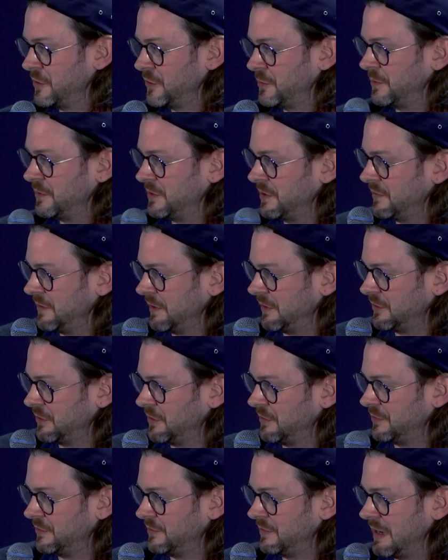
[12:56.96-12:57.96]
specifics
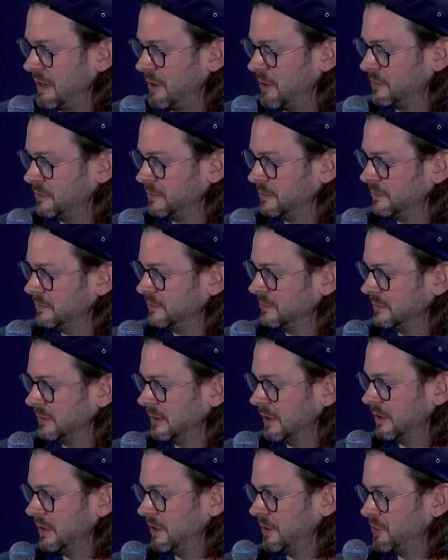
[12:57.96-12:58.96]
of how
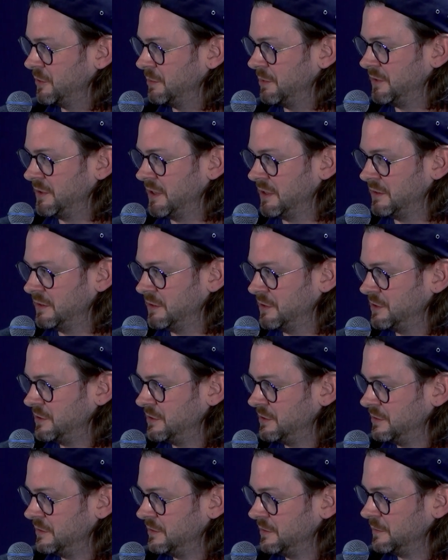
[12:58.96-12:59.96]
large a
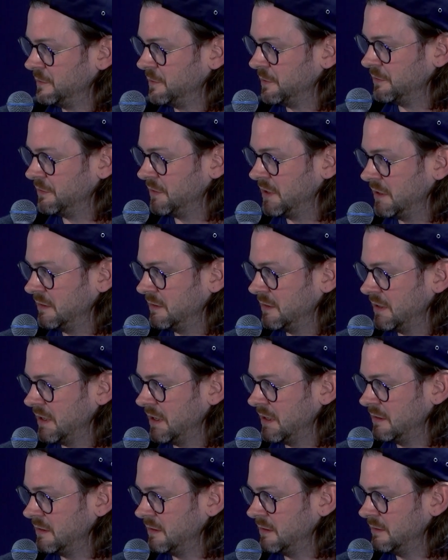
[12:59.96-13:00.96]
percentage of the
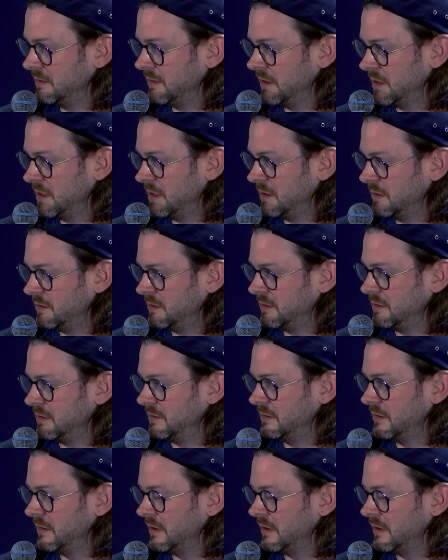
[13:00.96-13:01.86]
internet it is.